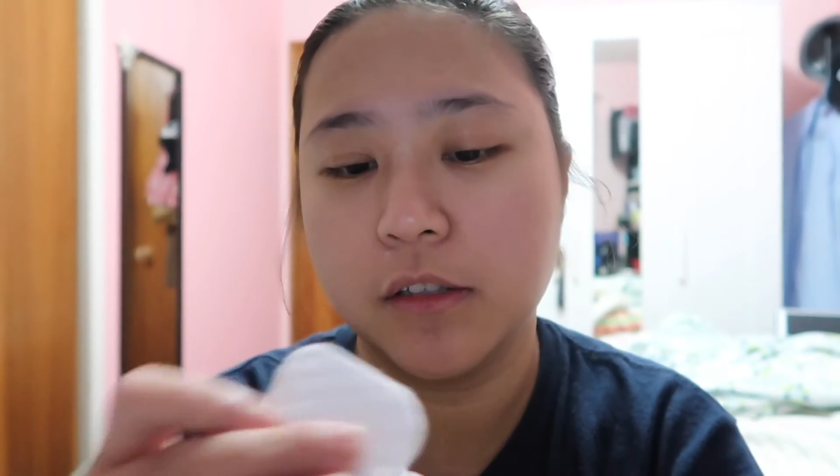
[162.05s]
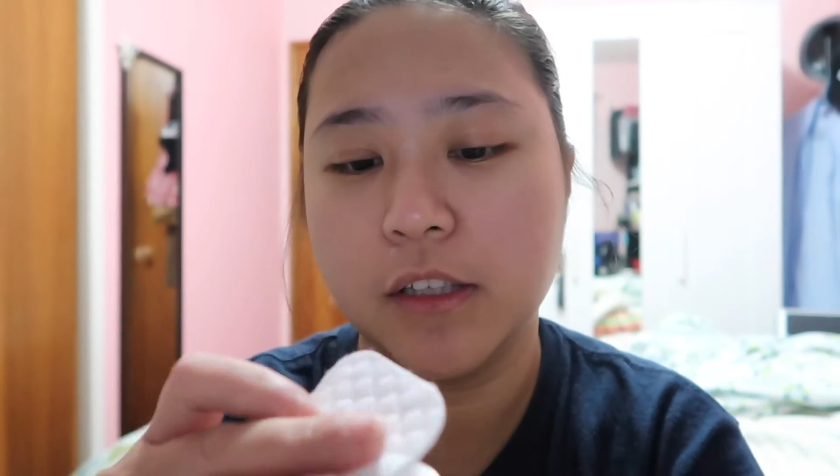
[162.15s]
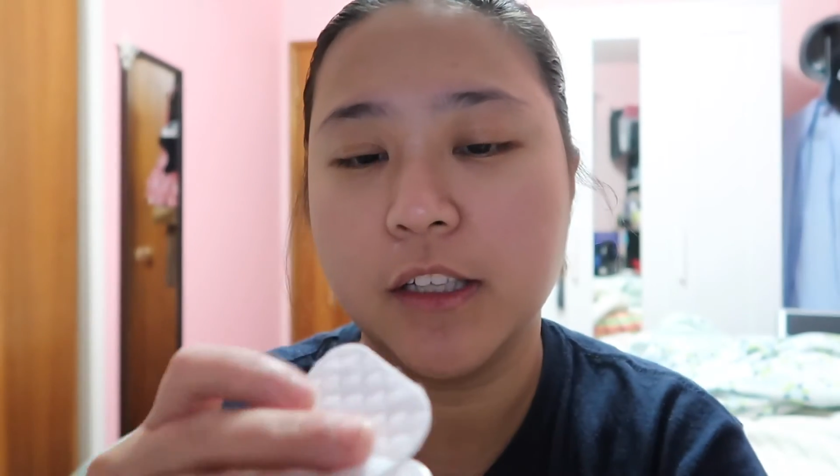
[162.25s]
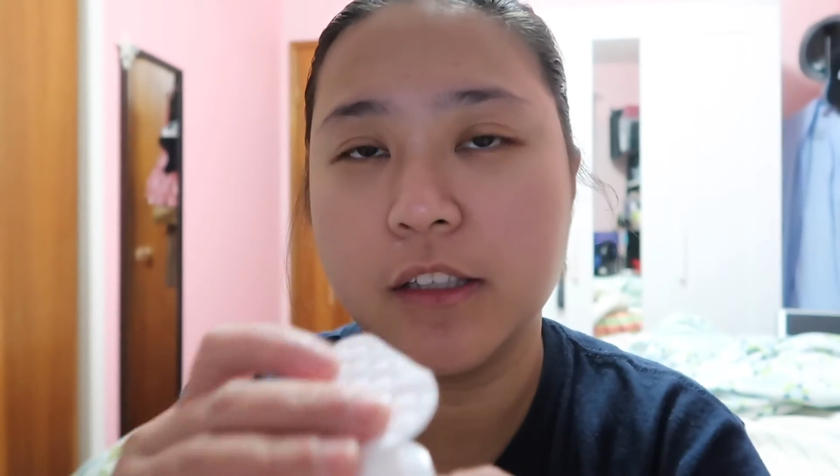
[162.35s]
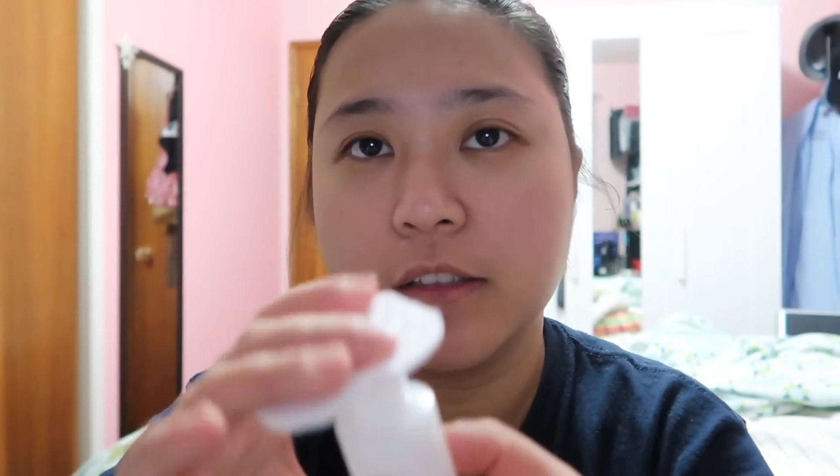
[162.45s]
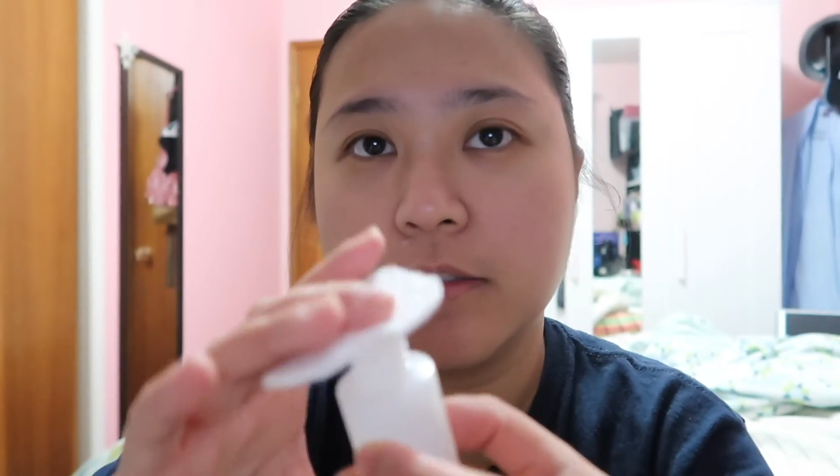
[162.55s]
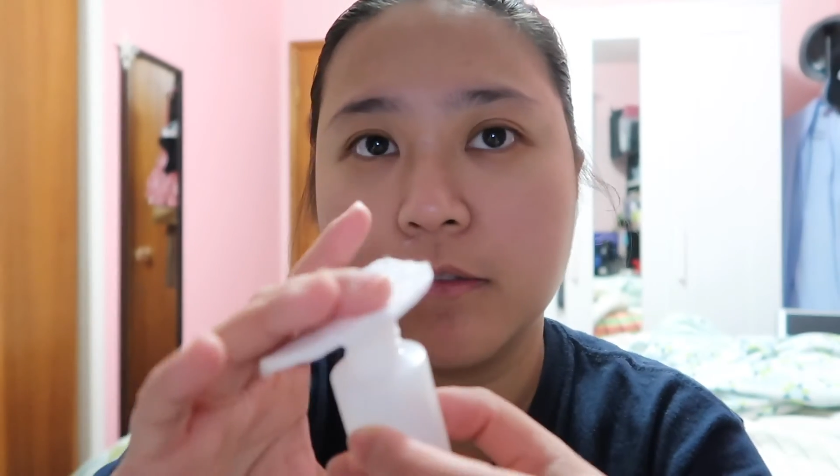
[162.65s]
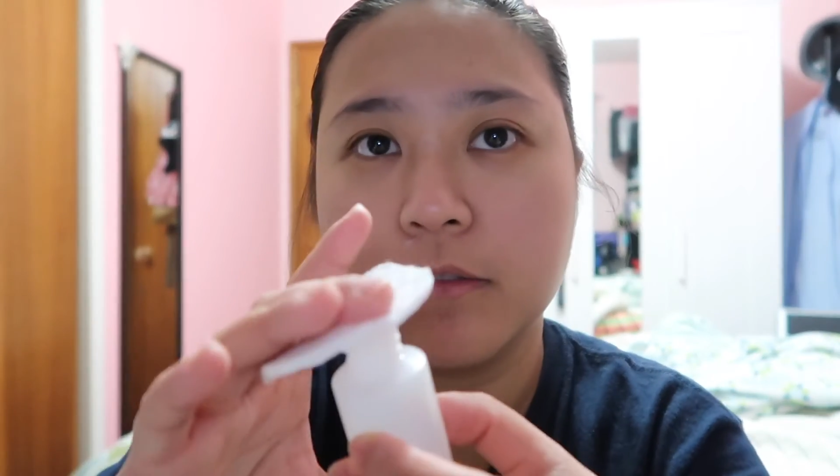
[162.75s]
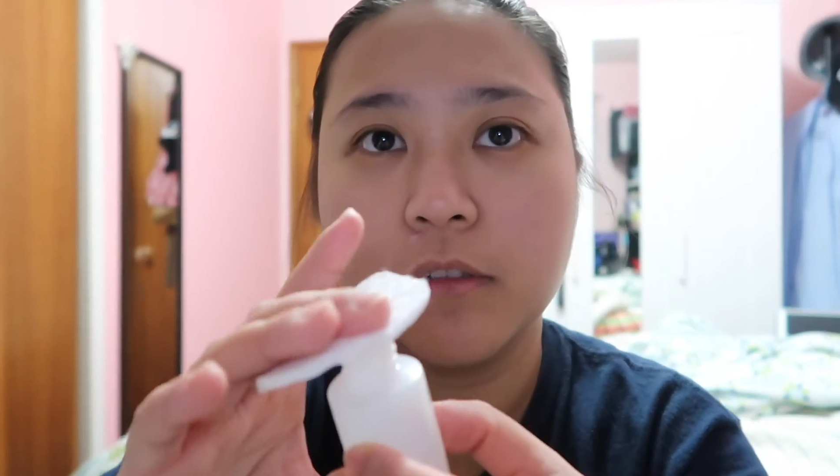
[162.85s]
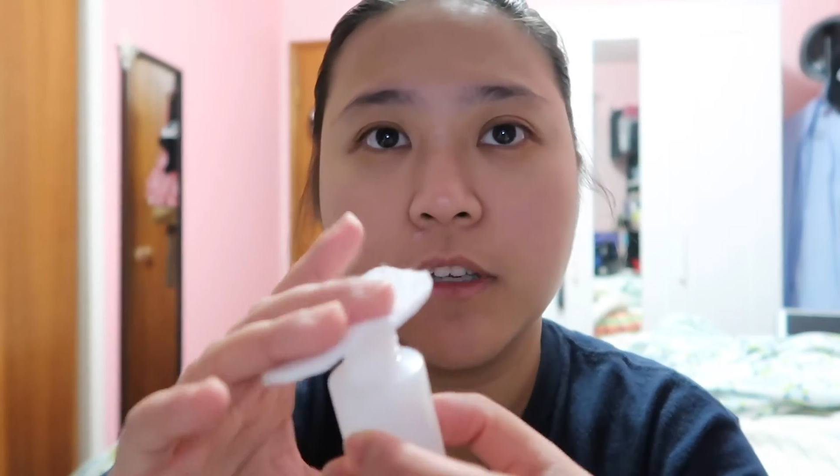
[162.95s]
Like,
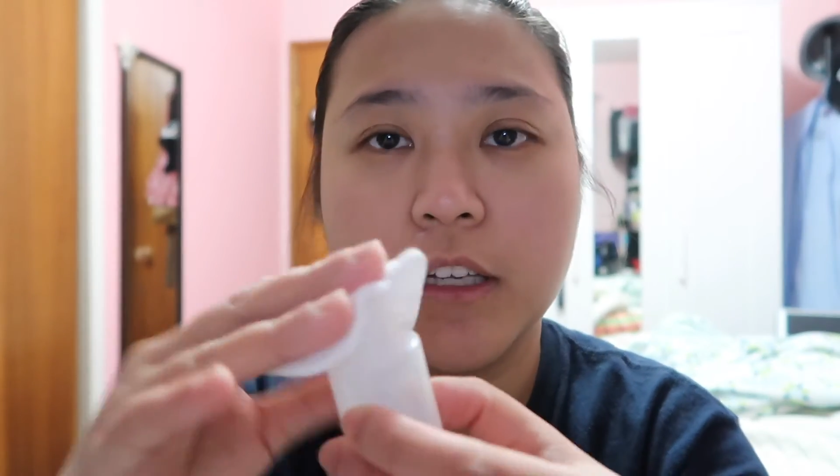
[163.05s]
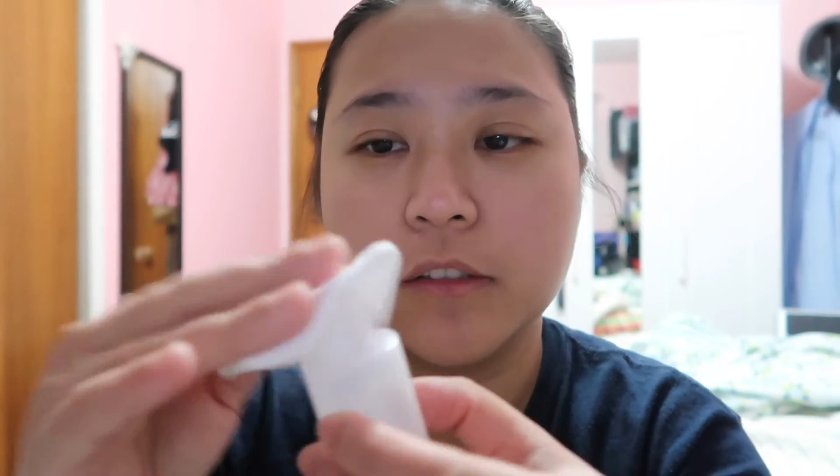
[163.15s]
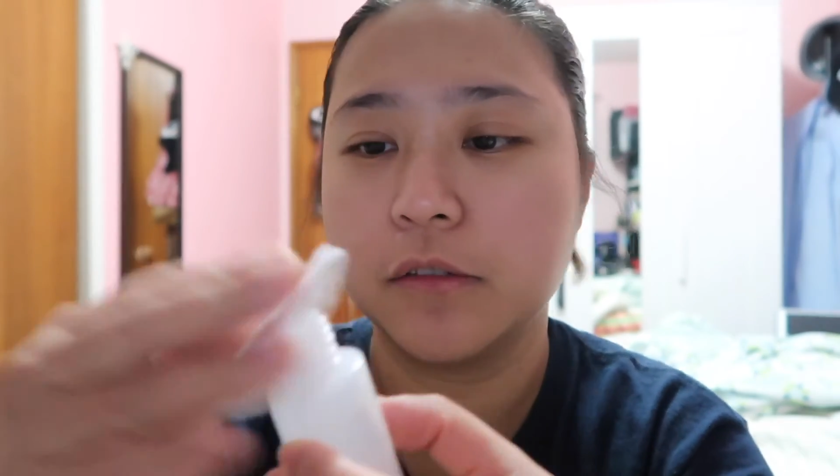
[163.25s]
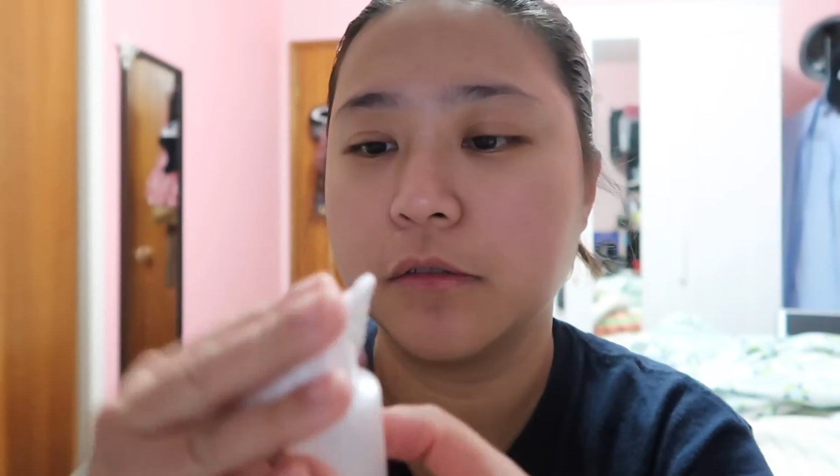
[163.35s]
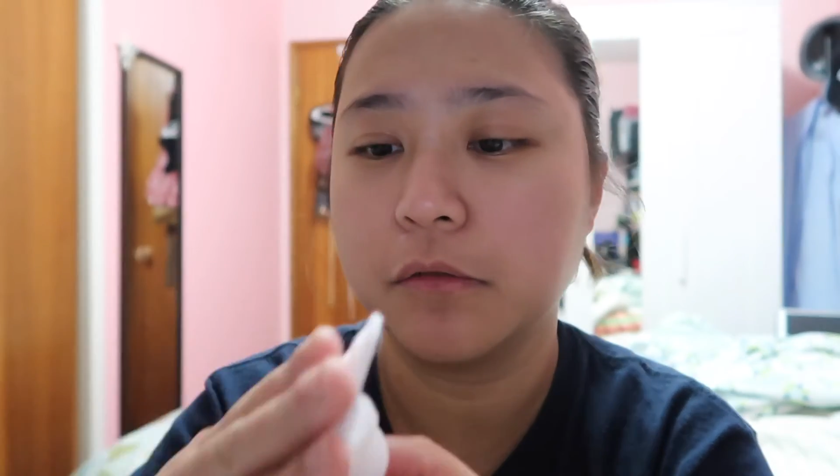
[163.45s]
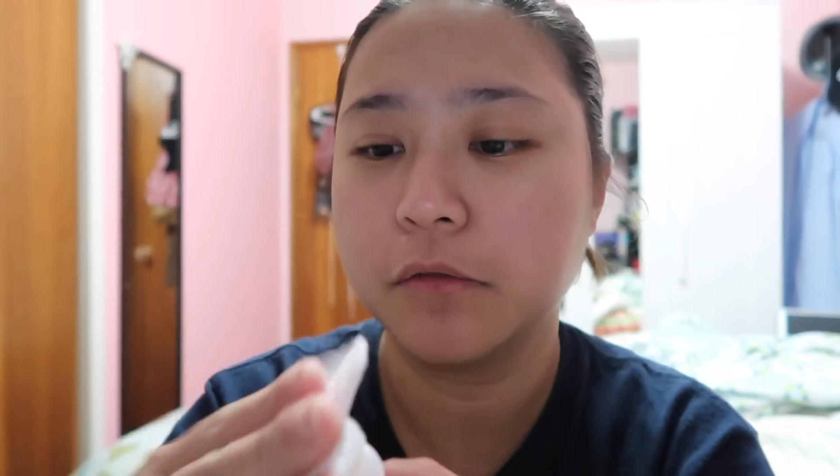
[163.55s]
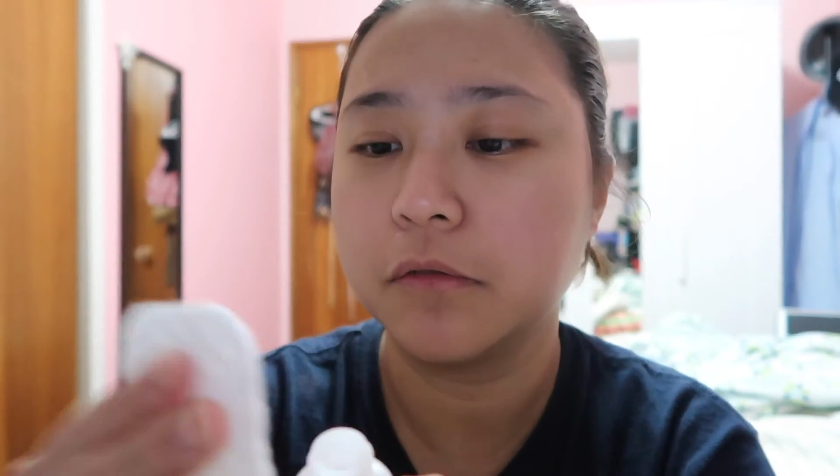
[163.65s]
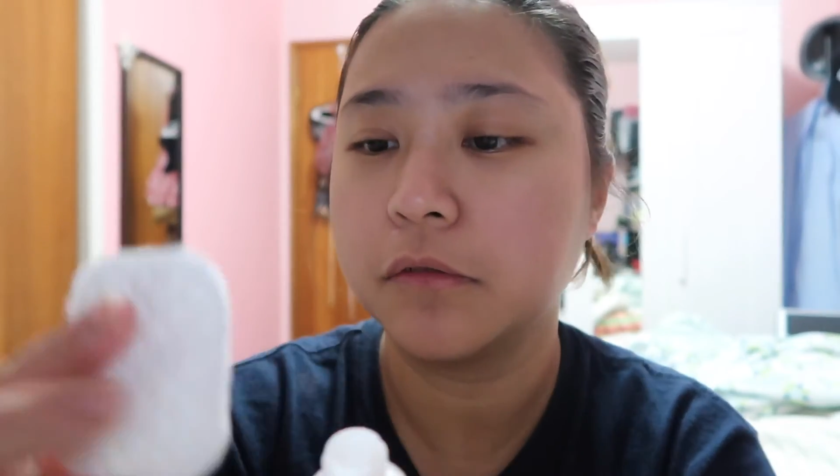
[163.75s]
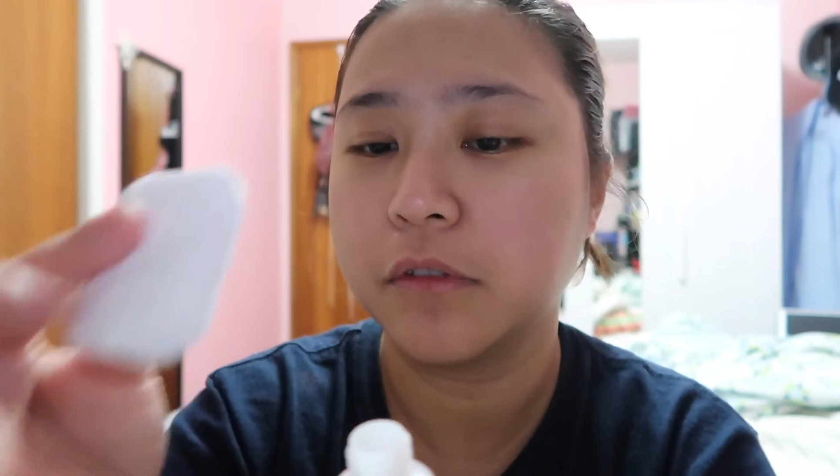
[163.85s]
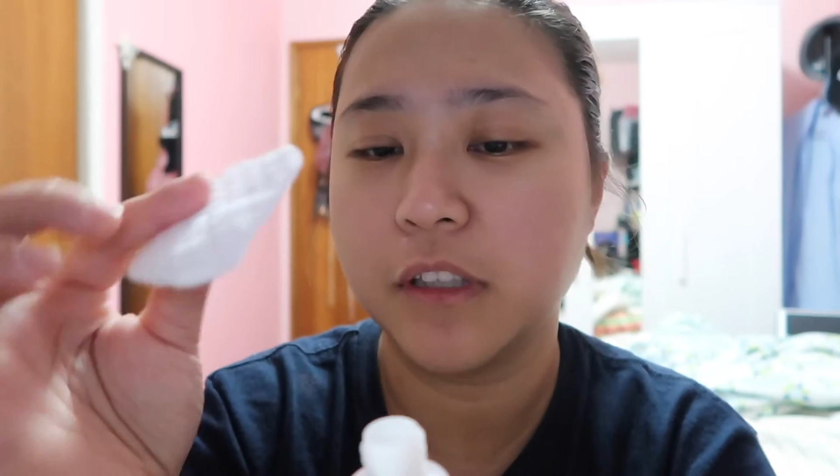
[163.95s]
I'll do,